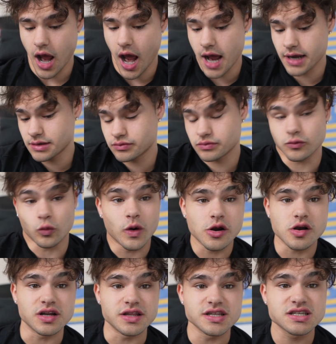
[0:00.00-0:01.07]
I
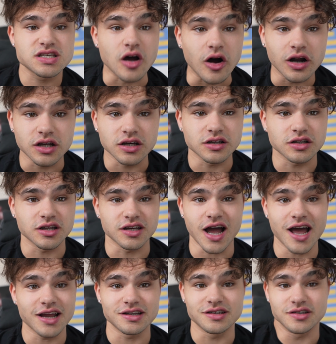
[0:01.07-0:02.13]
wear it in the sauna. Like I